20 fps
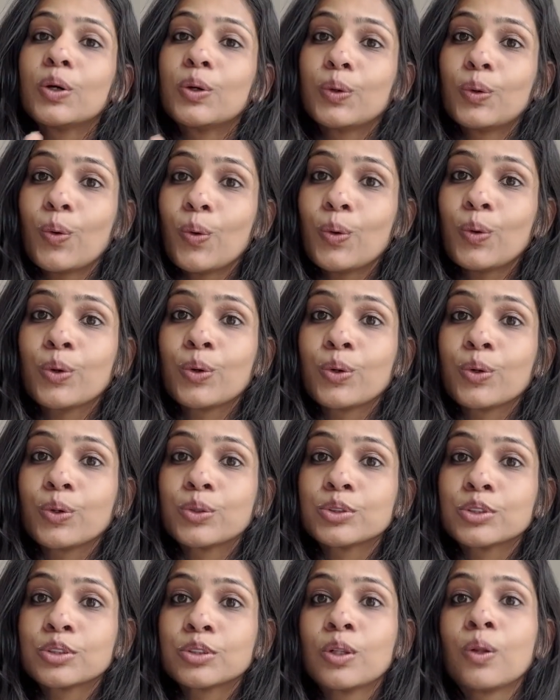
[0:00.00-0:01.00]
go
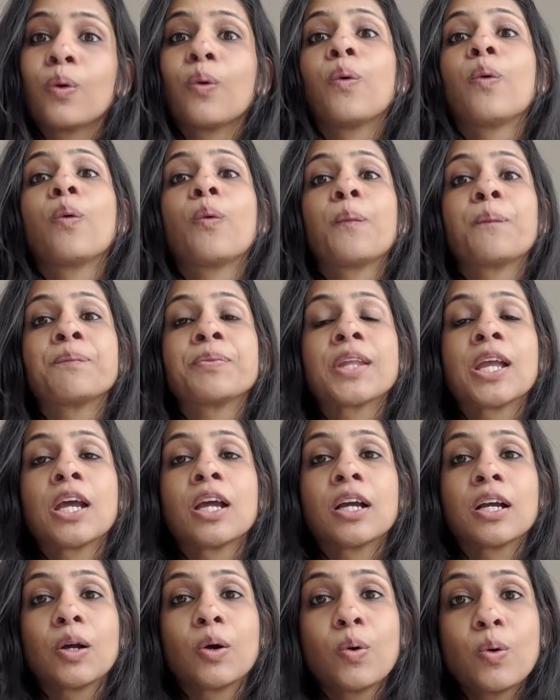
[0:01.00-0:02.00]
slow,
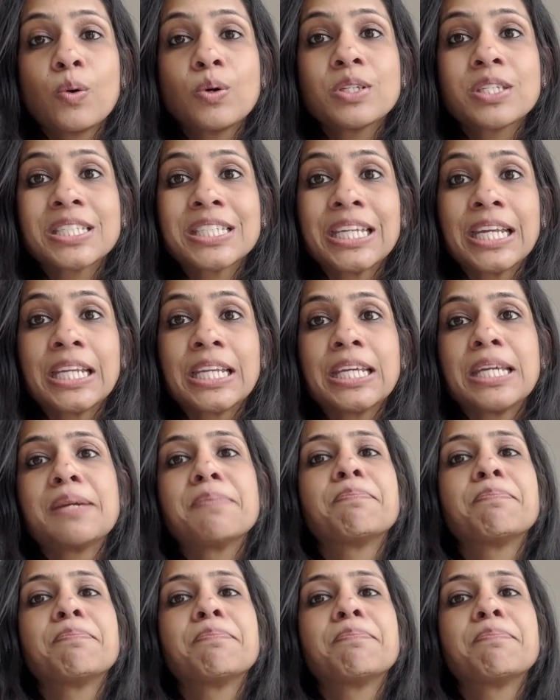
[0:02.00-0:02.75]
go steady,